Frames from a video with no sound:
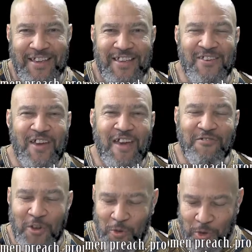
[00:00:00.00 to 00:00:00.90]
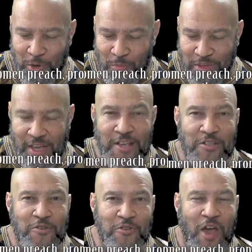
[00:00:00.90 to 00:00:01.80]
You have no clue,
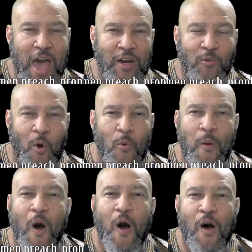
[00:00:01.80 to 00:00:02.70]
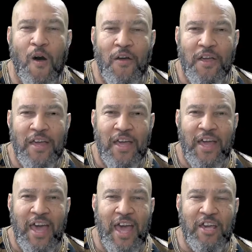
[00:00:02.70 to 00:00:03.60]
because you're trying to quote Paul
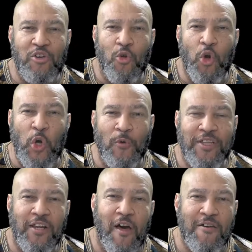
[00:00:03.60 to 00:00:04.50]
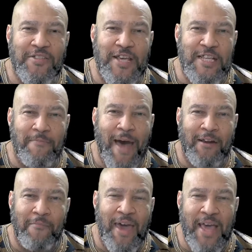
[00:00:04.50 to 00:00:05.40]
and you don't know what the law says about
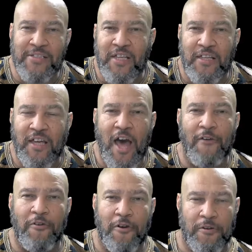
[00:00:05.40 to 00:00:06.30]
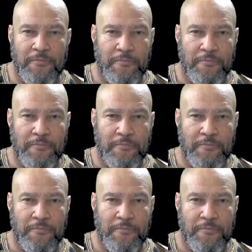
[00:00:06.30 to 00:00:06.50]
a man's cover